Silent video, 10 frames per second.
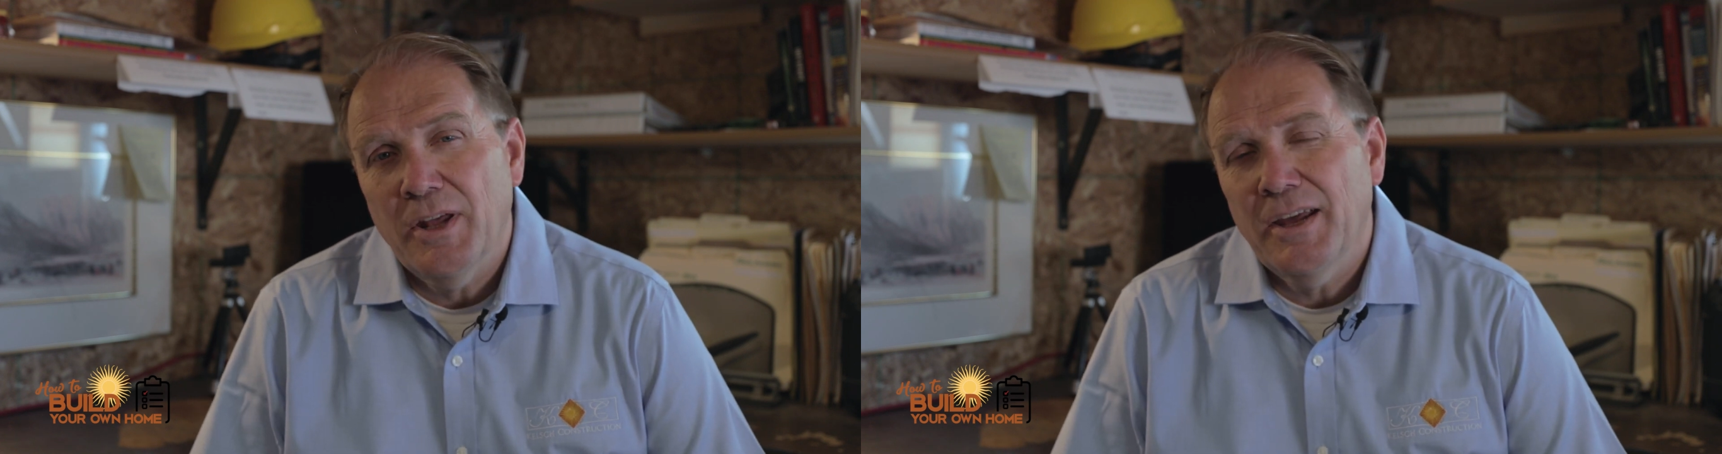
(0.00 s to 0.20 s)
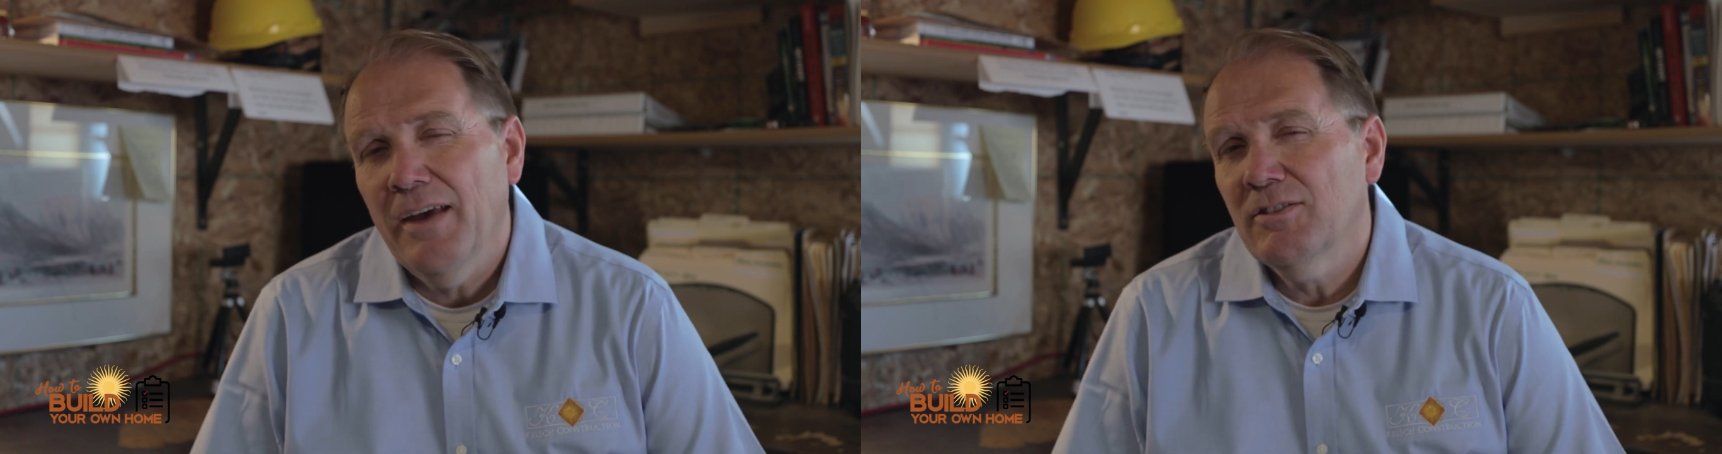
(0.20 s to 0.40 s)

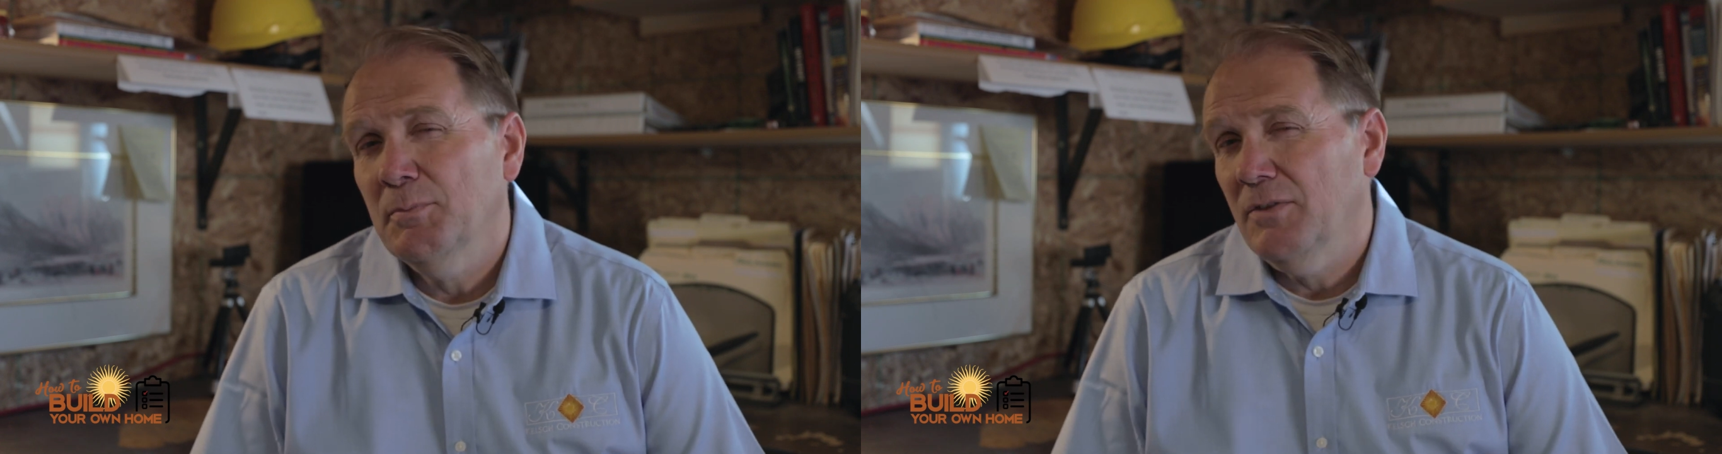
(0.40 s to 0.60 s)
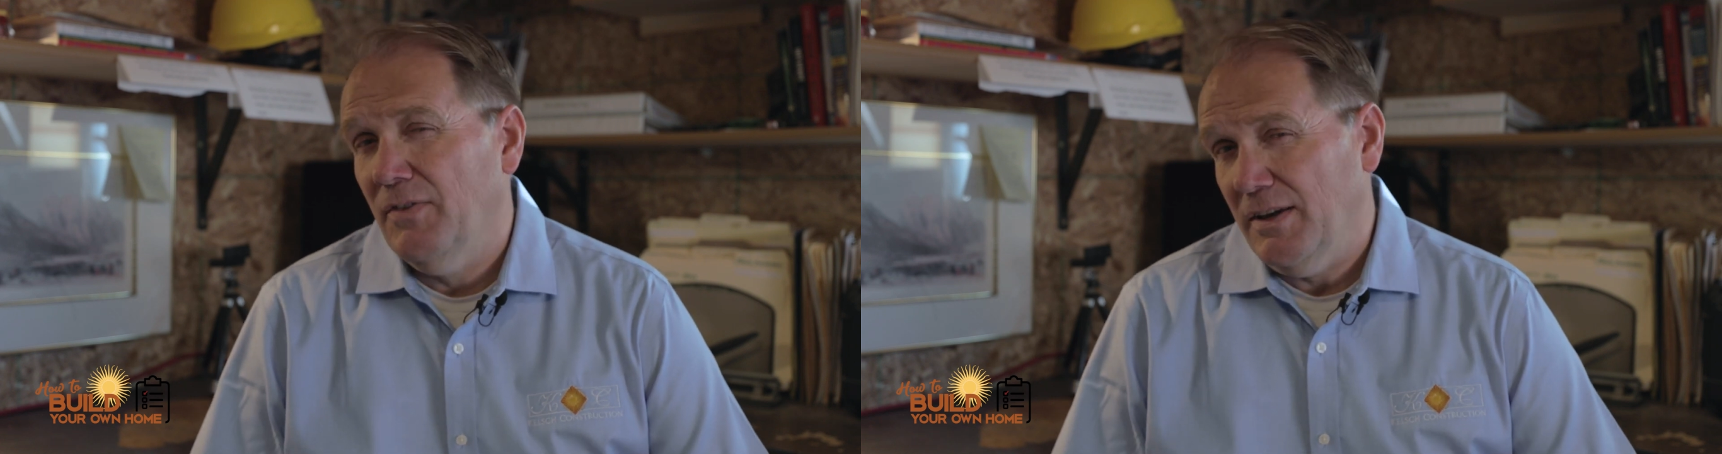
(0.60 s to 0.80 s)
and I have
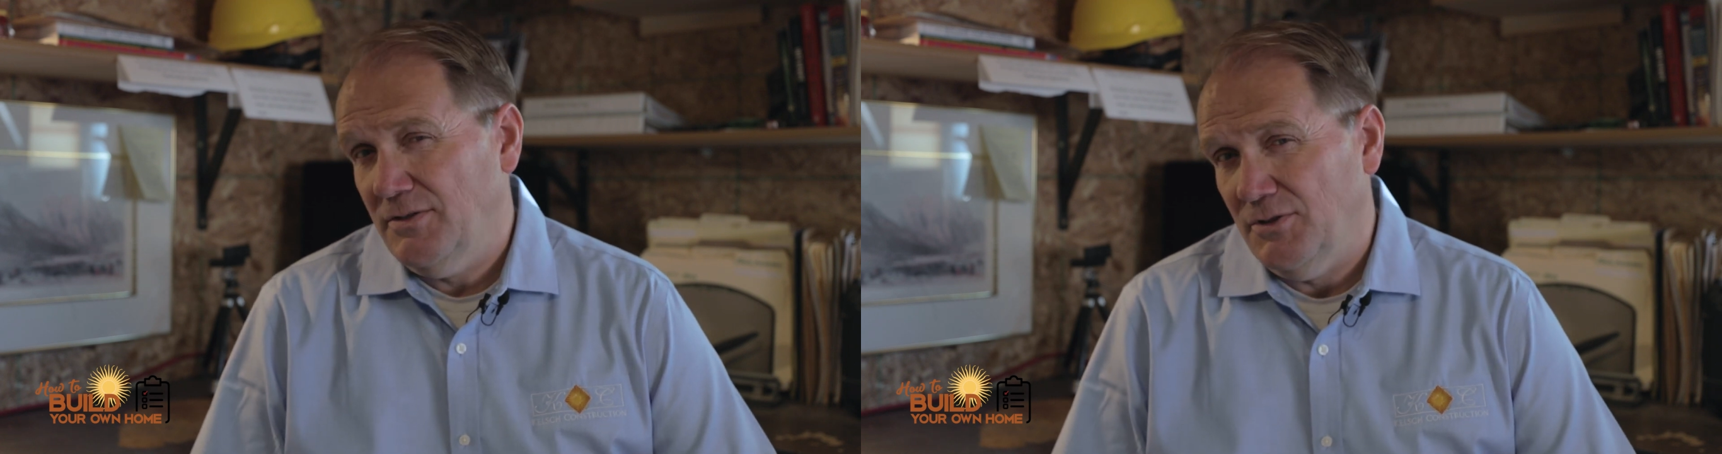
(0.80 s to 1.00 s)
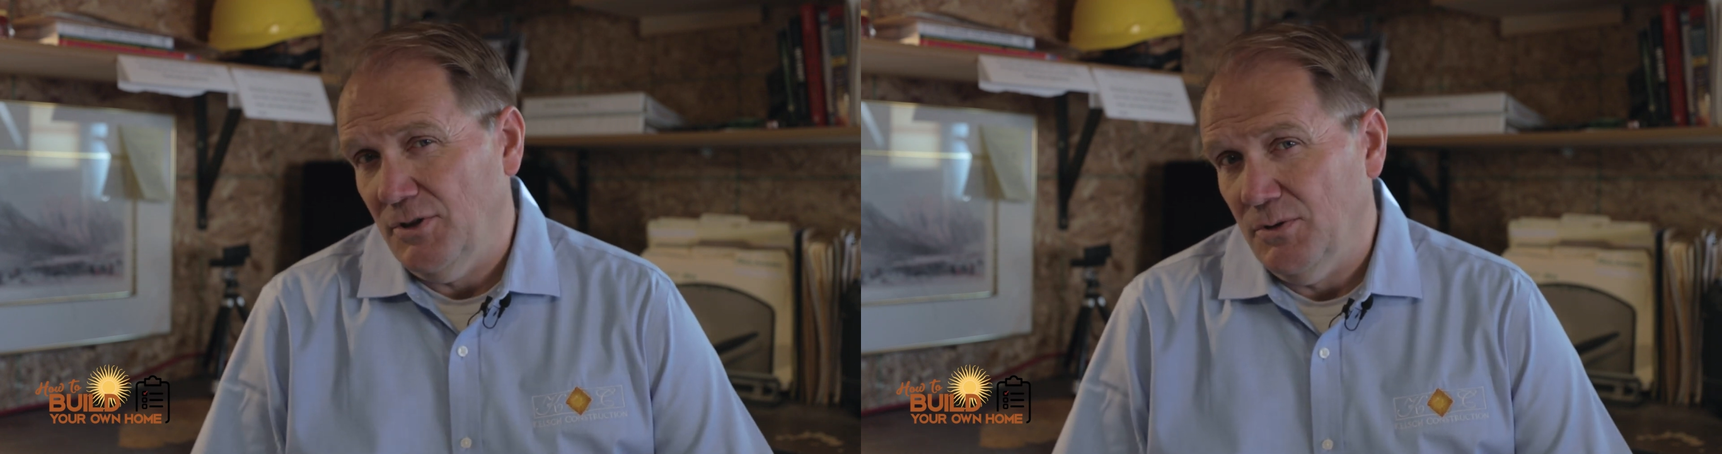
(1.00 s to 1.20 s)
some
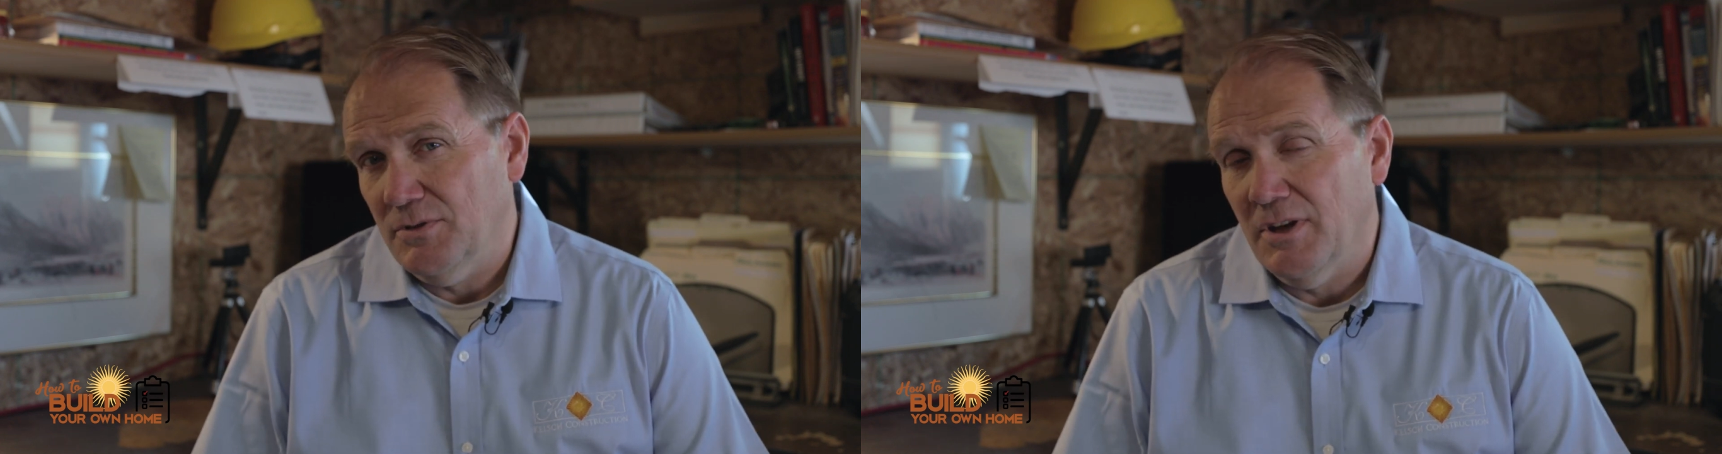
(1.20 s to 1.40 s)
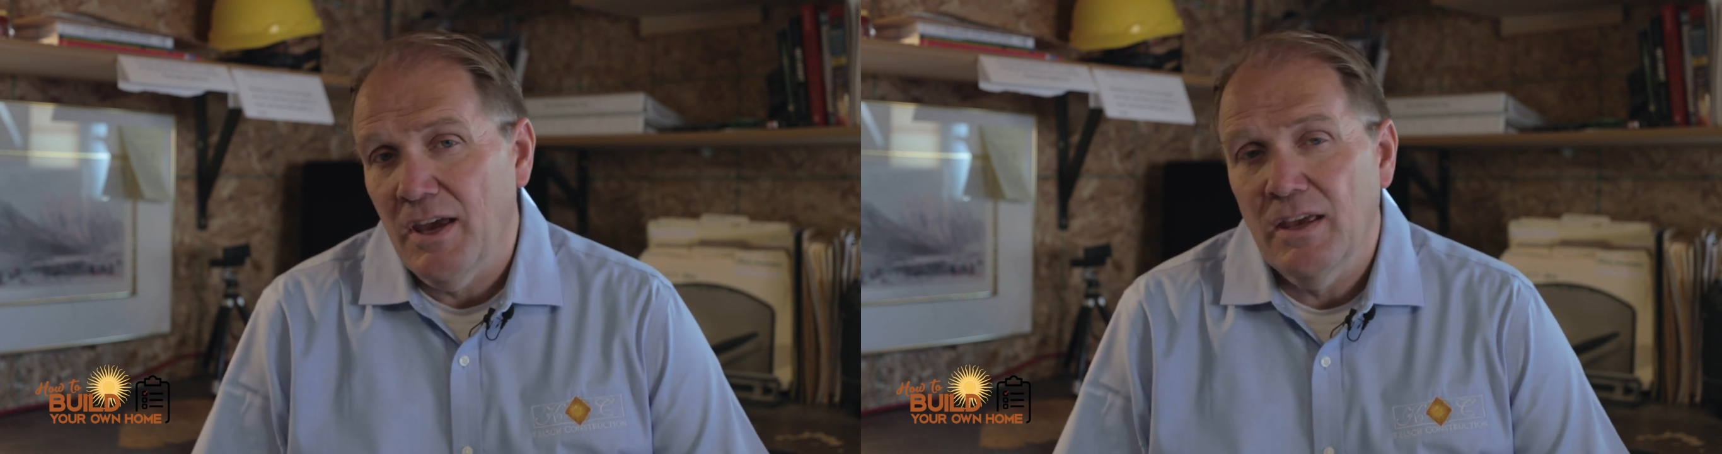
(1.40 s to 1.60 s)
advice to you
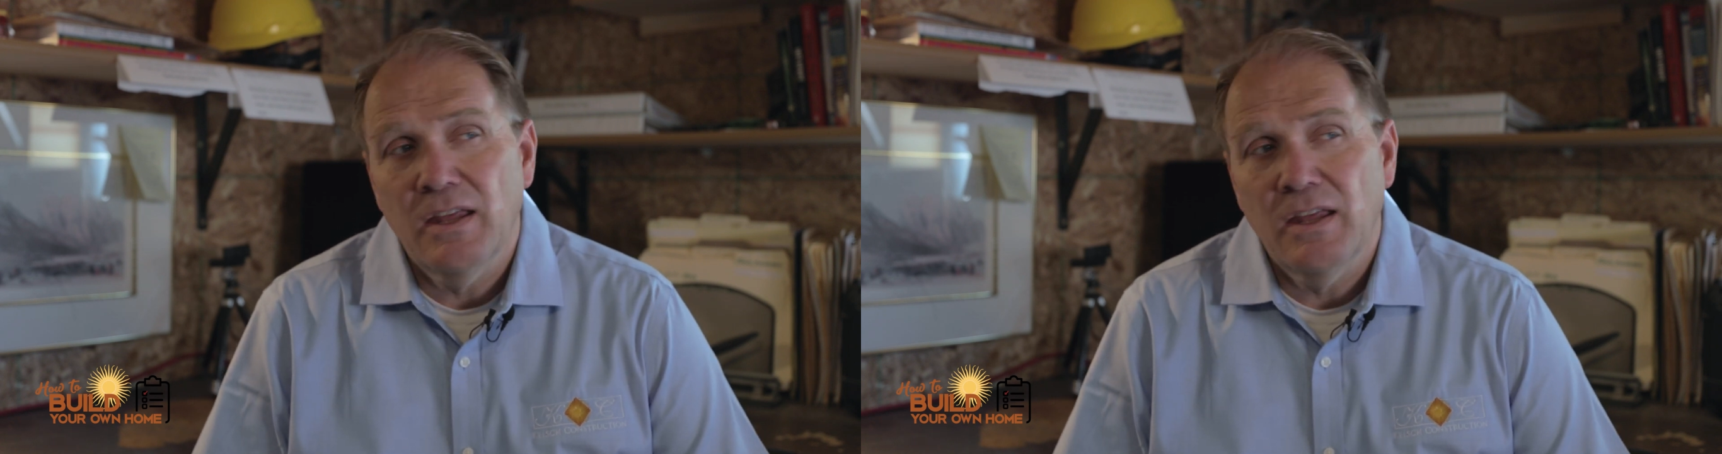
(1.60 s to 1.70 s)
today,